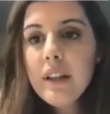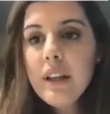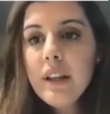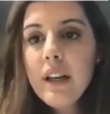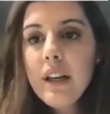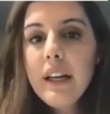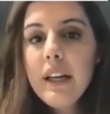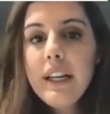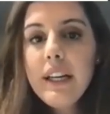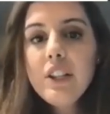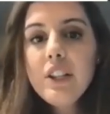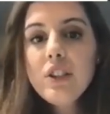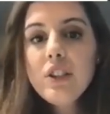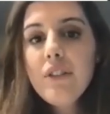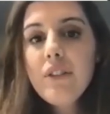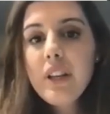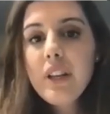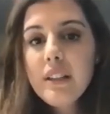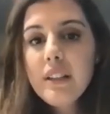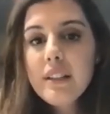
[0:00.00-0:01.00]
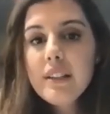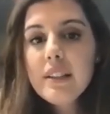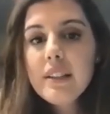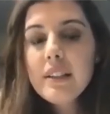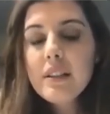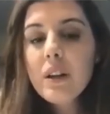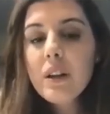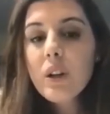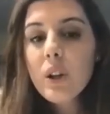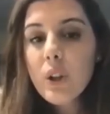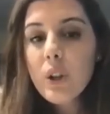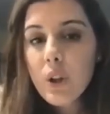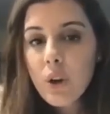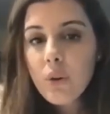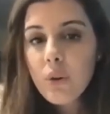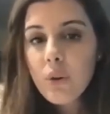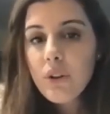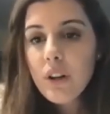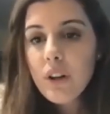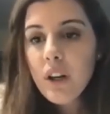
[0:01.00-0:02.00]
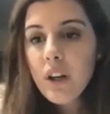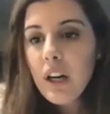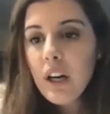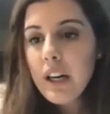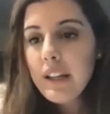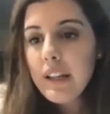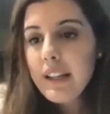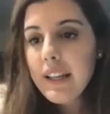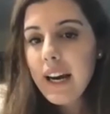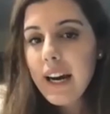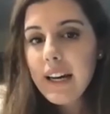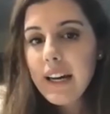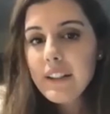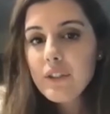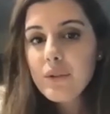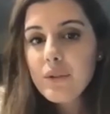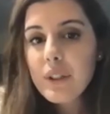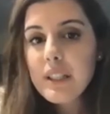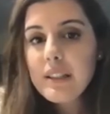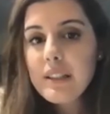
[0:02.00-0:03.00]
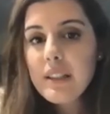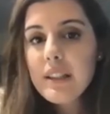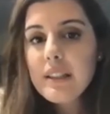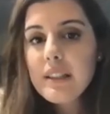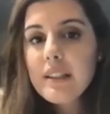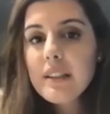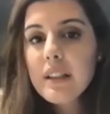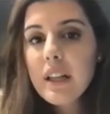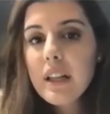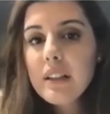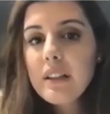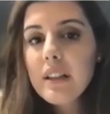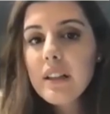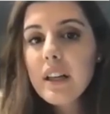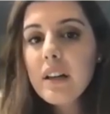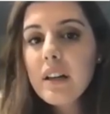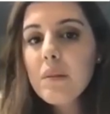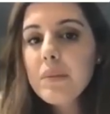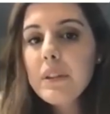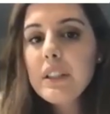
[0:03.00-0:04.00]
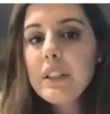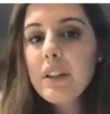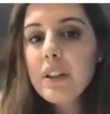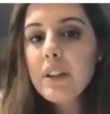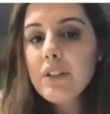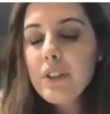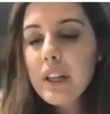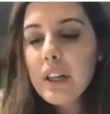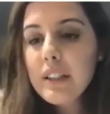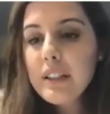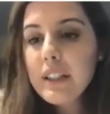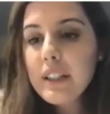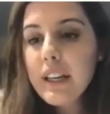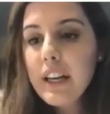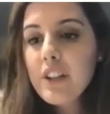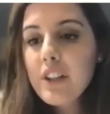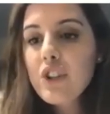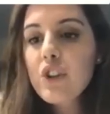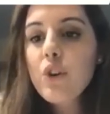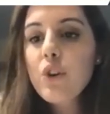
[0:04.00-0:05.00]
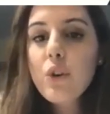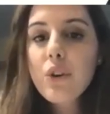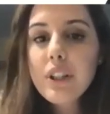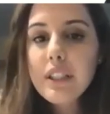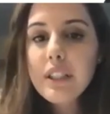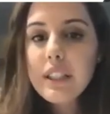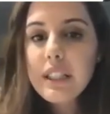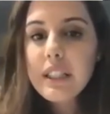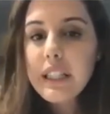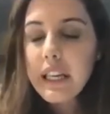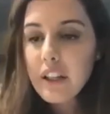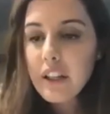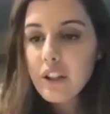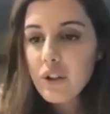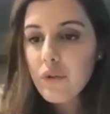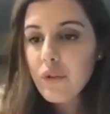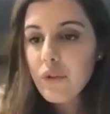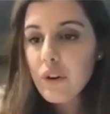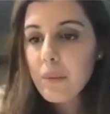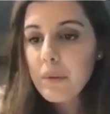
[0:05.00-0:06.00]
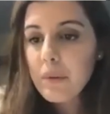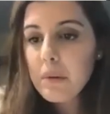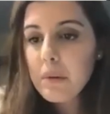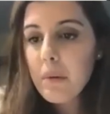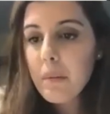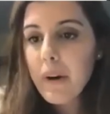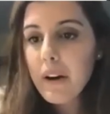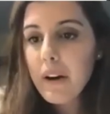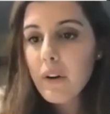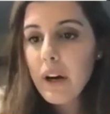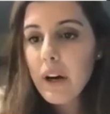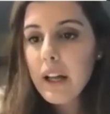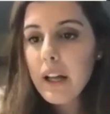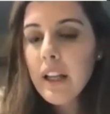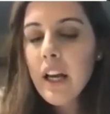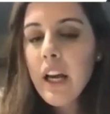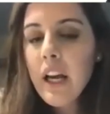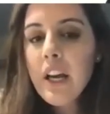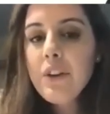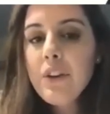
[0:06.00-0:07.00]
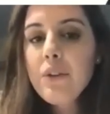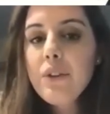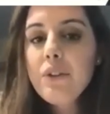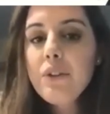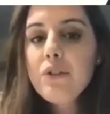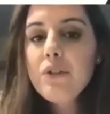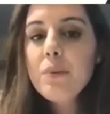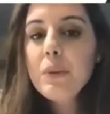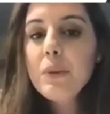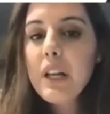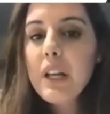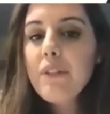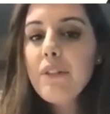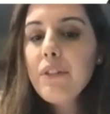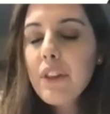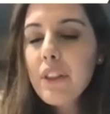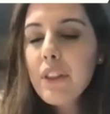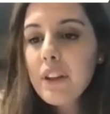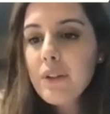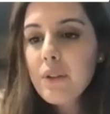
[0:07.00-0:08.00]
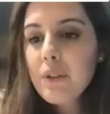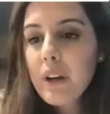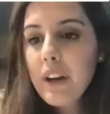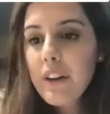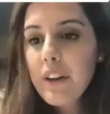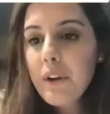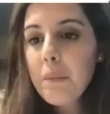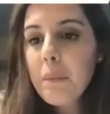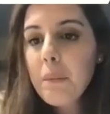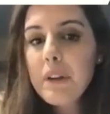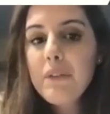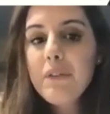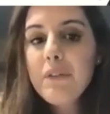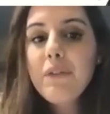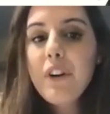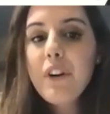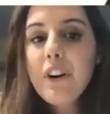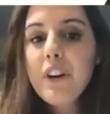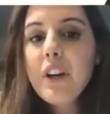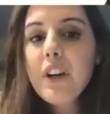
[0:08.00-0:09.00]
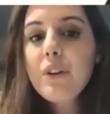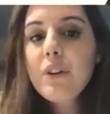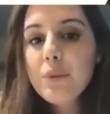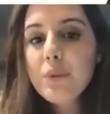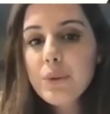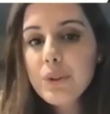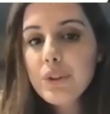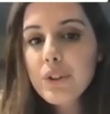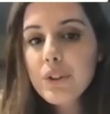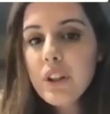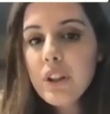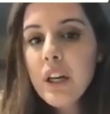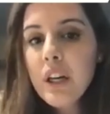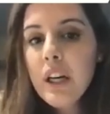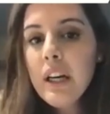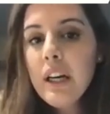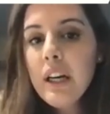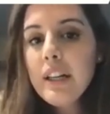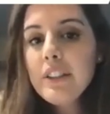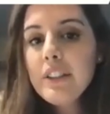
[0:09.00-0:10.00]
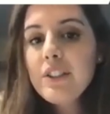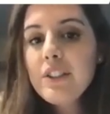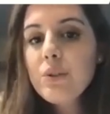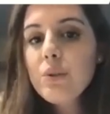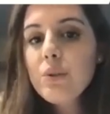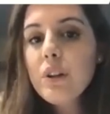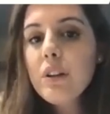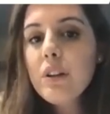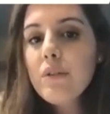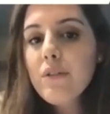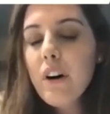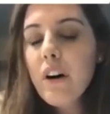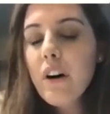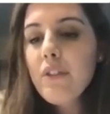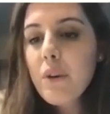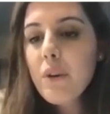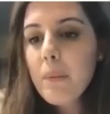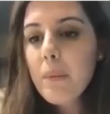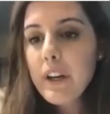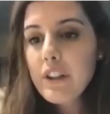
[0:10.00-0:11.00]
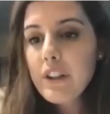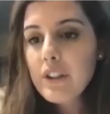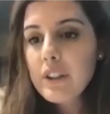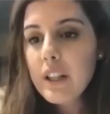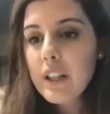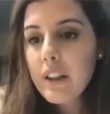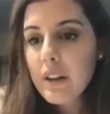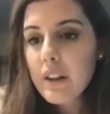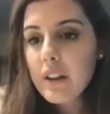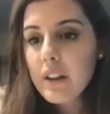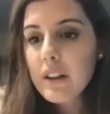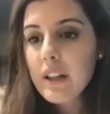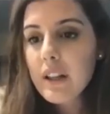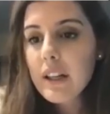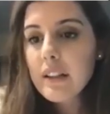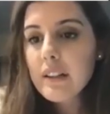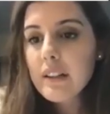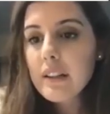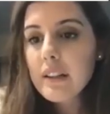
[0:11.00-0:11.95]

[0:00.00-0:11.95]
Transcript: each of the indices alone in the eye trace is not a complete contraindication or indication for a premium IOL. You need to put everything together, but very crucial is to involve the patient and